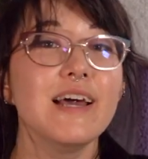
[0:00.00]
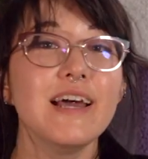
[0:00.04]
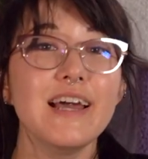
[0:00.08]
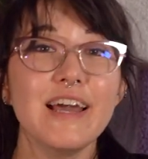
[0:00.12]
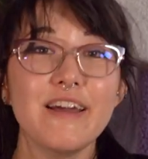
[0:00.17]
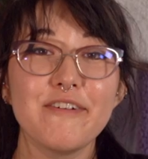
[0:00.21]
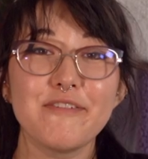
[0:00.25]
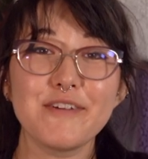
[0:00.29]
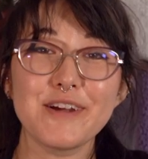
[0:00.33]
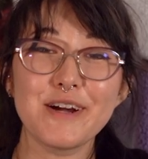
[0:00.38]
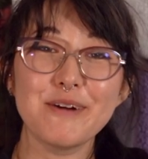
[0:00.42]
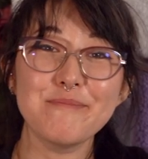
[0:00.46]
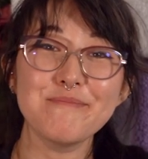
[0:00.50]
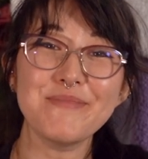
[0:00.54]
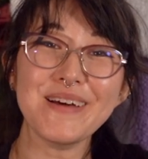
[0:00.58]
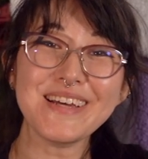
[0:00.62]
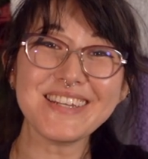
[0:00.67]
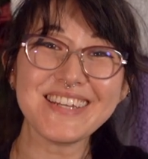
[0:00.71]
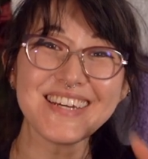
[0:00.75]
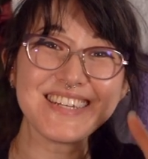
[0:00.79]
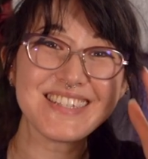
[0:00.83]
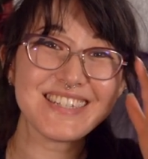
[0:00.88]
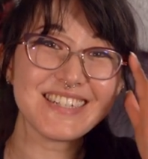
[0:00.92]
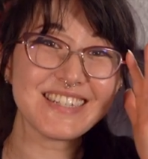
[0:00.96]
If you're
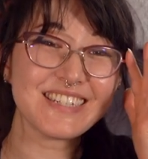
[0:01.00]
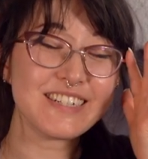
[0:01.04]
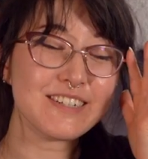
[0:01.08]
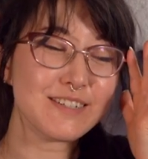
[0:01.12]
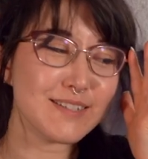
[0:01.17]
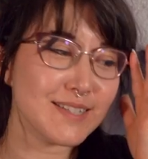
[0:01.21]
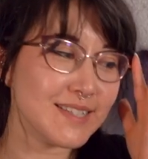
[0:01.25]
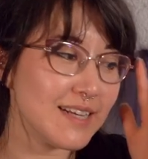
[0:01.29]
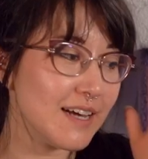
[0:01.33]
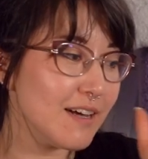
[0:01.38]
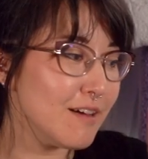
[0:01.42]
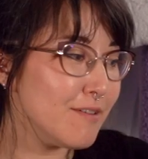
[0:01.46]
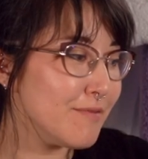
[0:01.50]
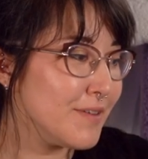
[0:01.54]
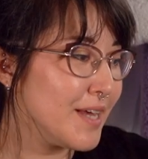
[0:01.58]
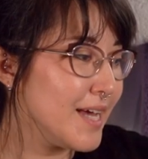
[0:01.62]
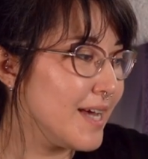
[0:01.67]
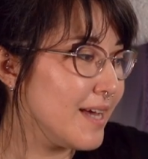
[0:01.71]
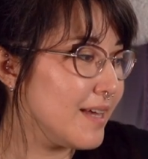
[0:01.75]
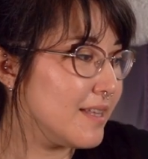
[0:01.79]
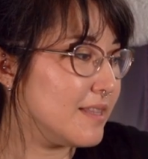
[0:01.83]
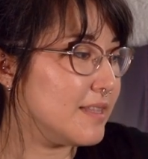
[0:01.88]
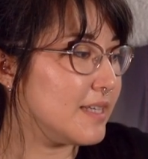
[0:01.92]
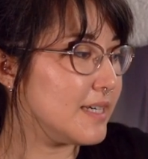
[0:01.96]
building this yourself,
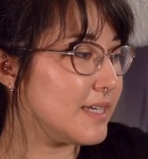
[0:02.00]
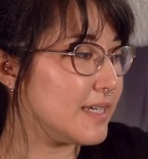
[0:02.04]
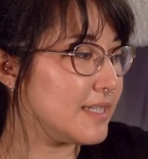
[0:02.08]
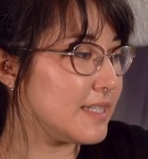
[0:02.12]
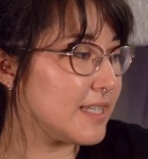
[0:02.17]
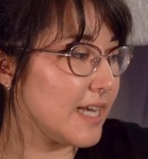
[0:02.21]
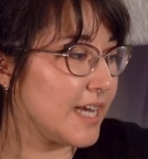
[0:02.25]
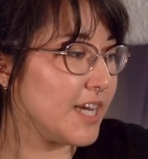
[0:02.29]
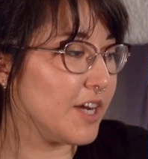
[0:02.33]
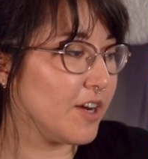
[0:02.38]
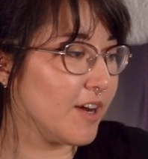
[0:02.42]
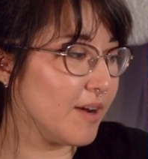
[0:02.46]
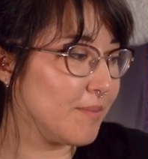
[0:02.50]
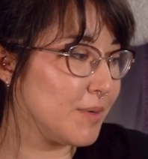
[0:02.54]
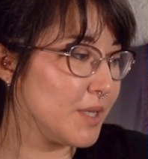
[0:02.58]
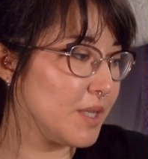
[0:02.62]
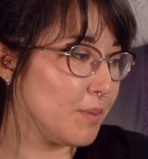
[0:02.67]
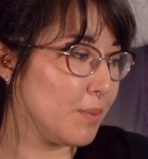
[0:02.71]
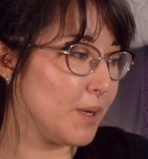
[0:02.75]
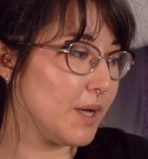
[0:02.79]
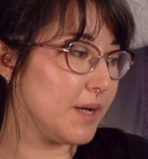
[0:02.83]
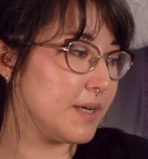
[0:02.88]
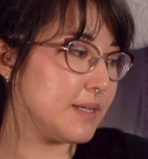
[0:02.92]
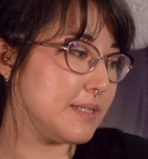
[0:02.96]
the diagram on the
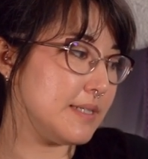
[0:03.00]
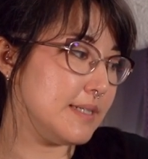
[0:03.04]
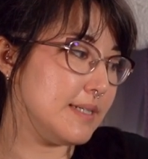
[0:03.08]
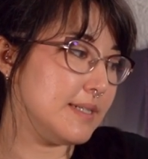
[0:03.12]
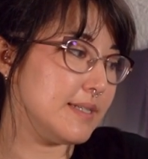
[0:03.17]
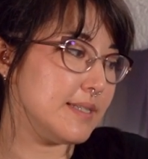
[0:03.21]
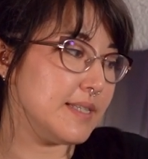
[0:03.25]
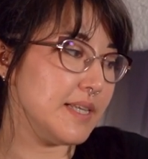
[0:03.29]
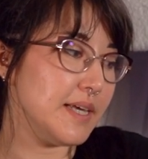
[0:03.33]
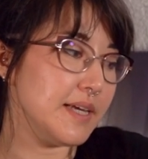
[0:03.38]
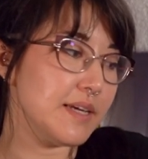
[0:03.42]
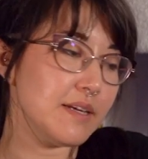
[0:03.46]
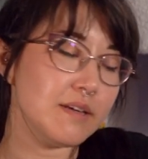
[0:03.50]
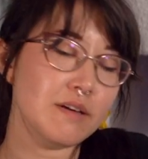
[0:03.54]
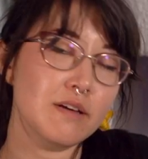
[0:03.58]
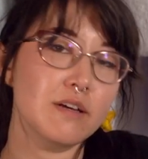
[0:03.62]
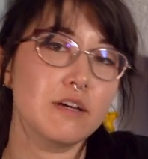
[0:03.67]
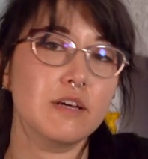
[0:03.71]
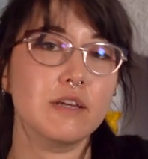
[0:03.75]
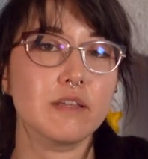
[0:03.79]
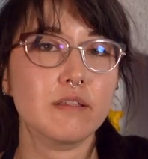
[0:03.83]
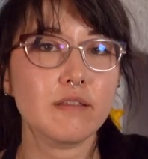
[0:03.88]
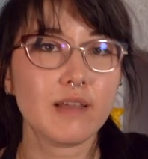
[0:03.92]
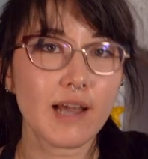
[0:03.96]
box is like
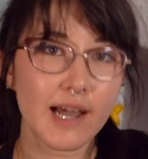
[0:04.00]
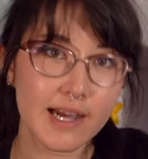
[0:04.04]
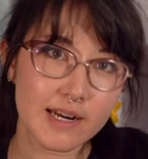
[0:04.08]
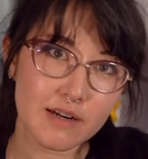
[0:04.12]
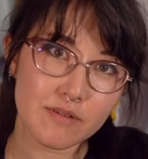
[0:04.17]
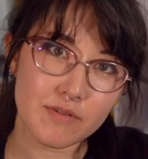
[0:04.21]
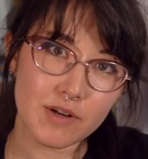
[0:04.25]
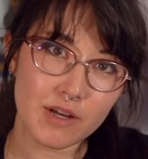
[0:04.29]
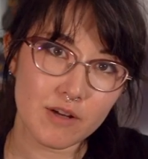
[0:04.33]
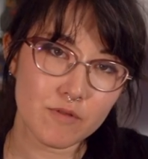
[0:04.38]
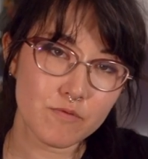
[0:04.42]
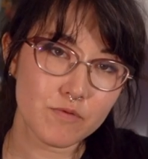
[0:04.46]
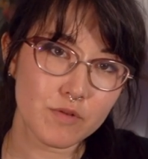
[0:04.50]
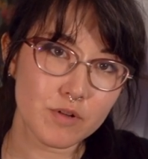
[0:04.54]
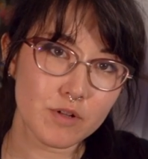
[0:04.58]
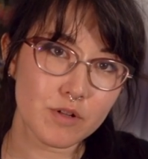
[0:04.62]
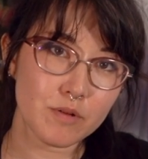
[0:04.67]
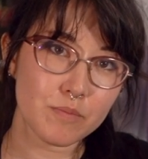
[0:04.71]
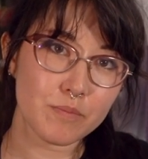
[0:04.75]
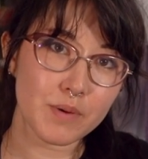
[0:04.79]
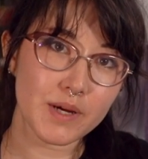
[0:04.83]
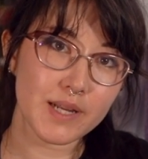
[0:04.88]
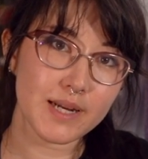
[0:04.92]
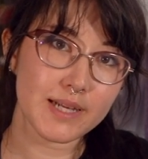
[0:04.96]
kind of
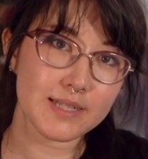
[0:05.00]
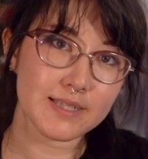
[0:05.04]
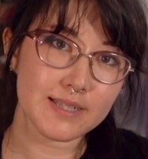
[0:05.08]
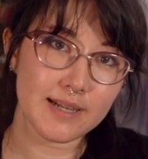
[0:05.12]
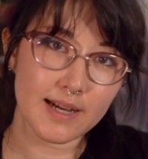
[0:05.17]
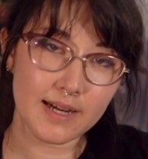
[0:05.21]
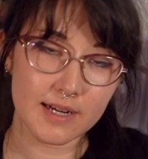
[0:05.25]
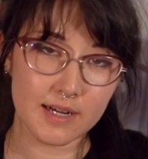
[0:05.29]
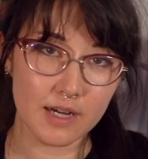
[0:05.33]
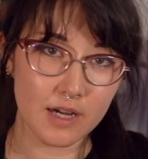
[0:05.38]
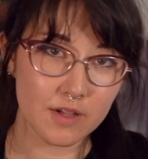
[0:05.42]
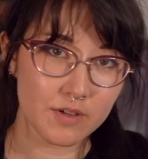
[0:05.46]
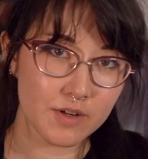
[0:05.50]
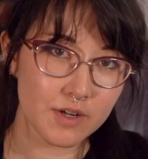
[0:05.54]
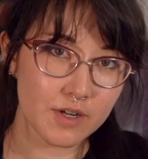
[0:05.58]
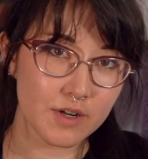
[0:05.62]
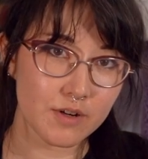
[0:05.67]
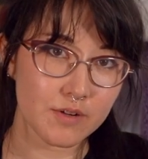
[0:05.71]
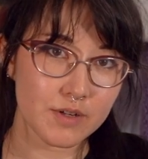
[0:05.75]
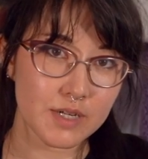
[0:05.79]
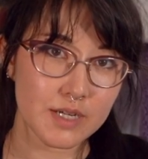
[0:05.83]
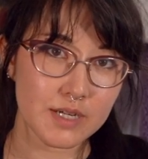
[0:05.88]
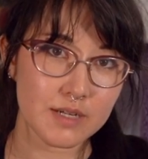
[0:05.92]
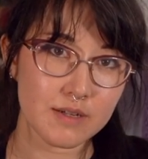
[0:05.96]
helpful, but it's not color
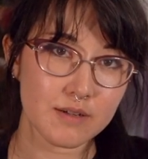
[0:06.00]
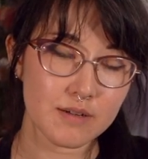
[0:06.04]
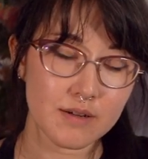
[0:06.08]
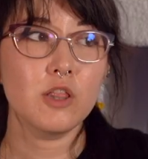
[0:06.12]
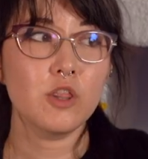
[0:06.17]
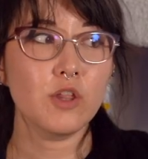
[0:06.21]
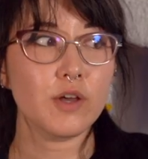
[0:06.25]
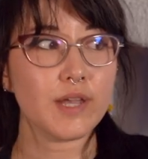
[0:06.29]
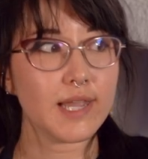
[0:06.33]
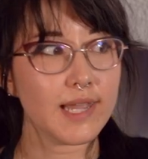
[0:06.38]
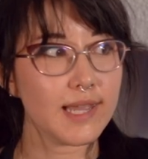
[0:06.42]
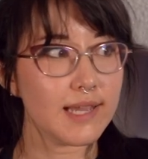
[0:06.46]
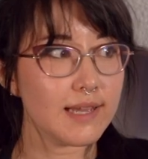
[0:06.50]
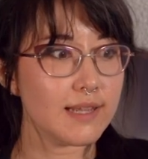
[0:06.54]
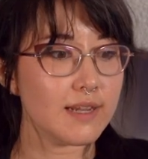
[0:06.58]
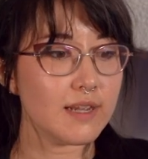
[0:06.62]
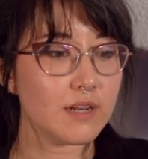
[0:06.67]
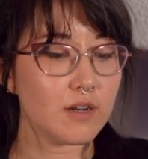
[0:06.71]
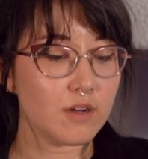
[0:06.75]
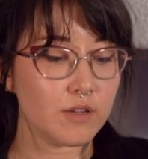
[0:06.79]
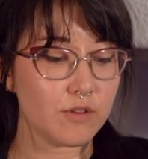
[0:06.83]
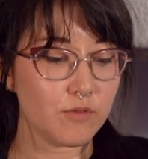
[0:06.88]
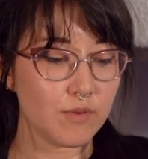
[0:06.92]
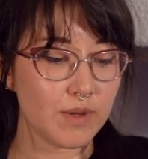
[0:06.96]
coded. Looking at
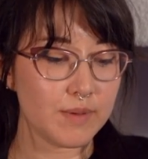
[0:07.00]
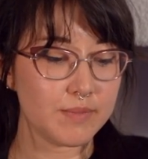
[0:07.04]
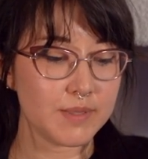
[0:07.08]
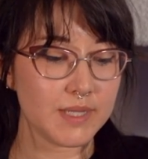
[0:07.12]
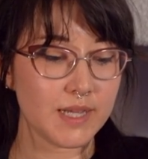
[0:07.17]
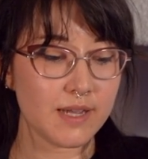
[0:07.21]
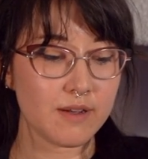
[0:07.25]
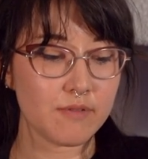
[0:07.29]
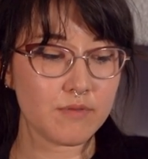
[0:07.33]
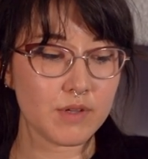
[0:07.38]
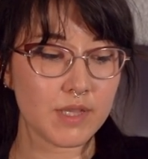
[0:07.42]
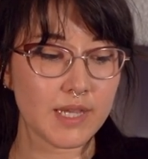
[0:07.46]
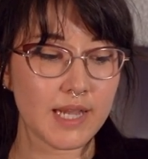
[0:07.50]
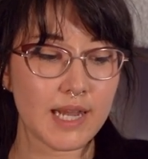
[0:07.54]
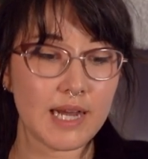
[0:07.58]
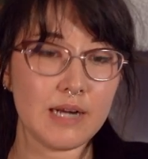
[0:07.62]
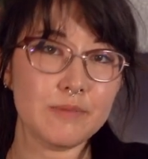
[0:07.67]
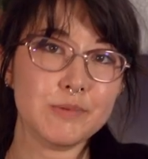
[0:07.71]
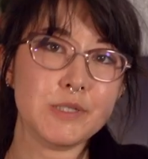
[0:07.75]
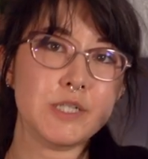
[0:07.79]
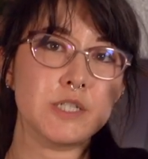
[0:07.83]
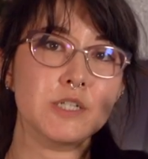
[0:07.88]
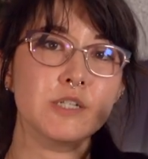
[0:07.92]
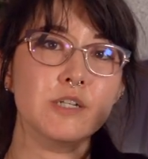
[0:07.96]
it on the website really
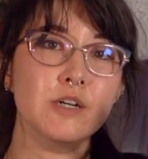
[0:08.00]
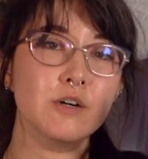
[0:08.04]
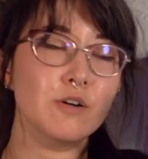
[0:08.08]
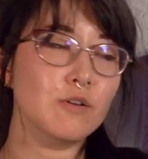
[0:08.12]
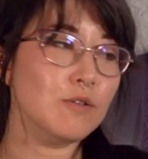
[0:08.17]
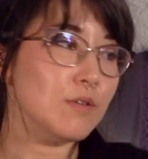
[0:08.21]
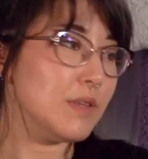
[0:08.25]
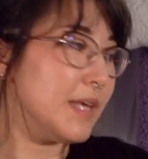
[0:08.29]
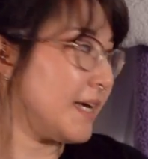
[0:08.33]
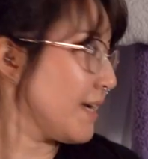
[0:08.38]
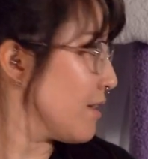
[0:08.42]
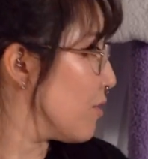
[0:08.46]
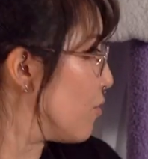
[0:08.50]
helped to know like